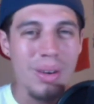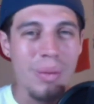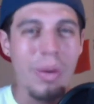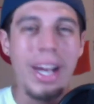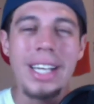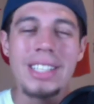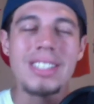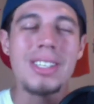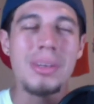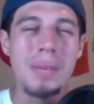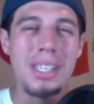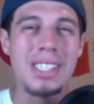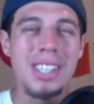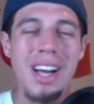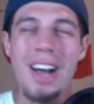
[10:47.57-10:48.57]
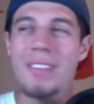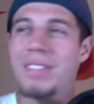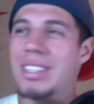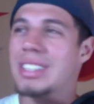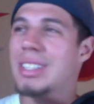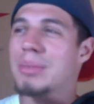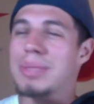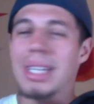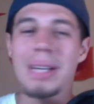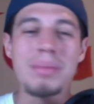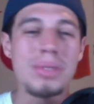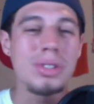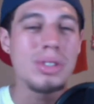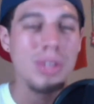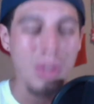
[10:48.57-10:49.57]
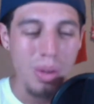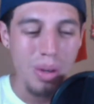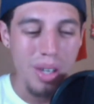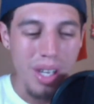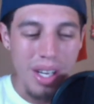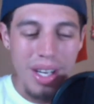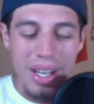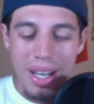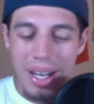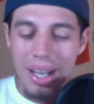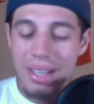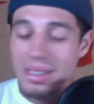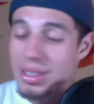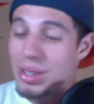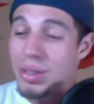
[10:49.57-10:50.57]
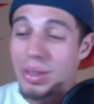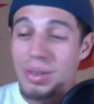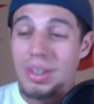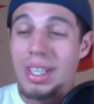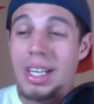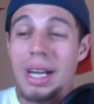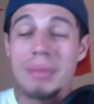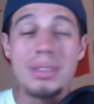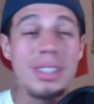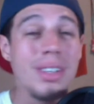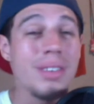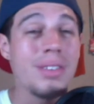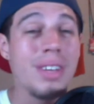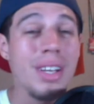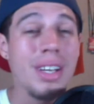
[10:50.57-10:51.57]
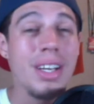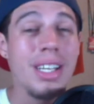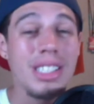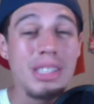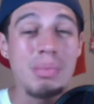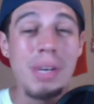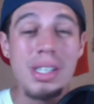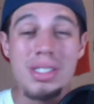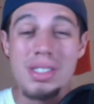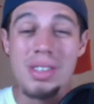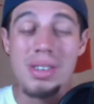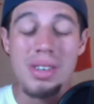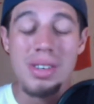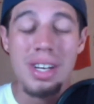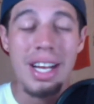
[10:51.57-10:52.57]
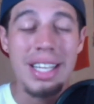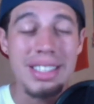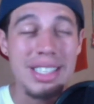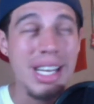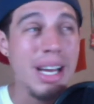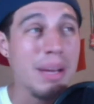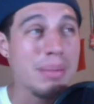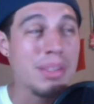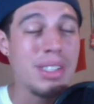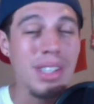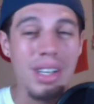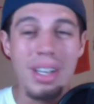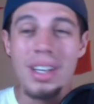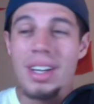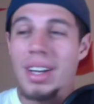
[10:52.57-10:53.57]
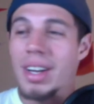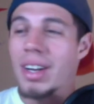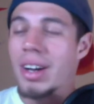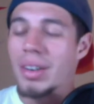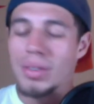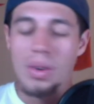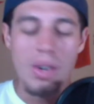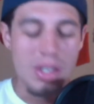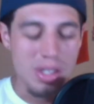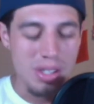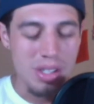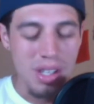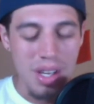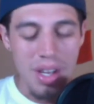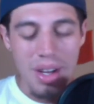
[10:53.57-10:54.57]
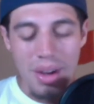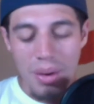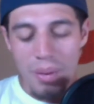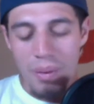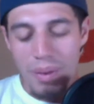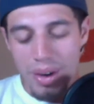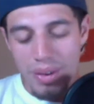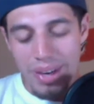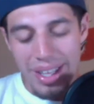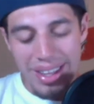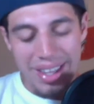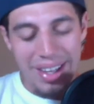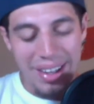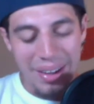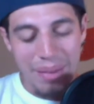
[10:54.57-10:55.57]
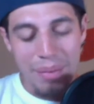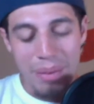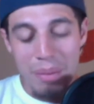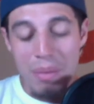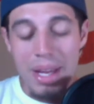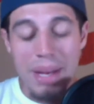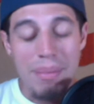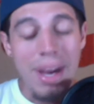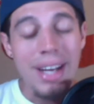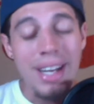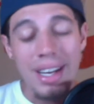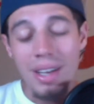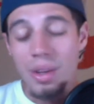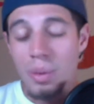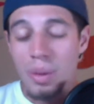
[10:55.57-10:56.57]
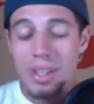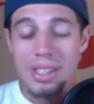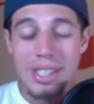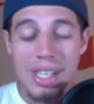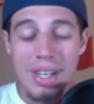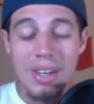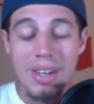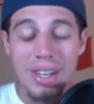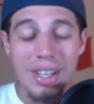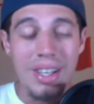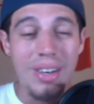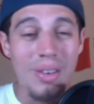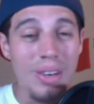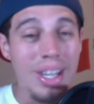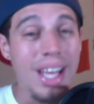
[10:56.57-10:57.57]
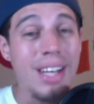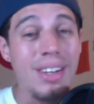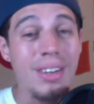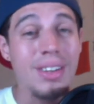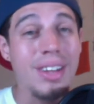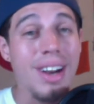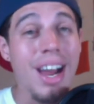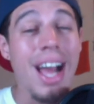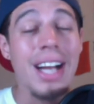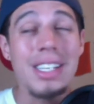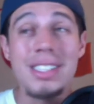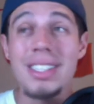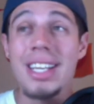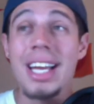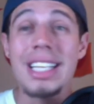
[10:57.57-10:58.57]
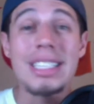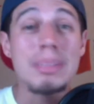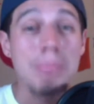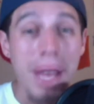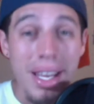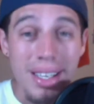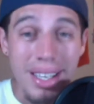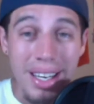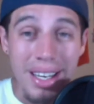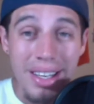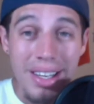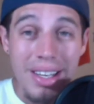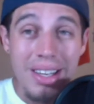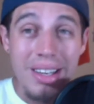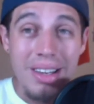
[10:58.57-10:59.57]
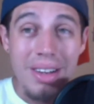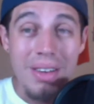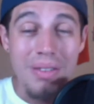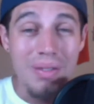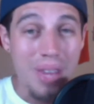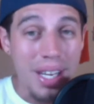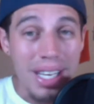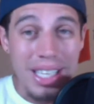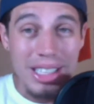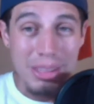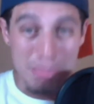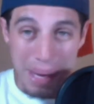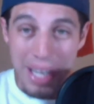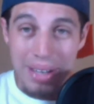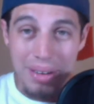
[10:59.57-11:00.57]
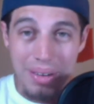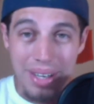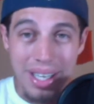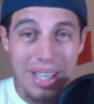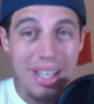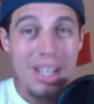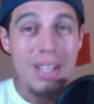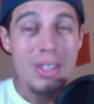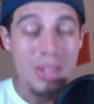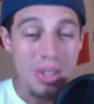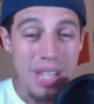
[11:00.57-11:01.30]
way too much coffee, sometimes two, uh, two, three cups of uh, espresso at times. The, of course, w- with uh, in my neck of the woods here in Orlando, they're actually expanding Vicky's Bakery, so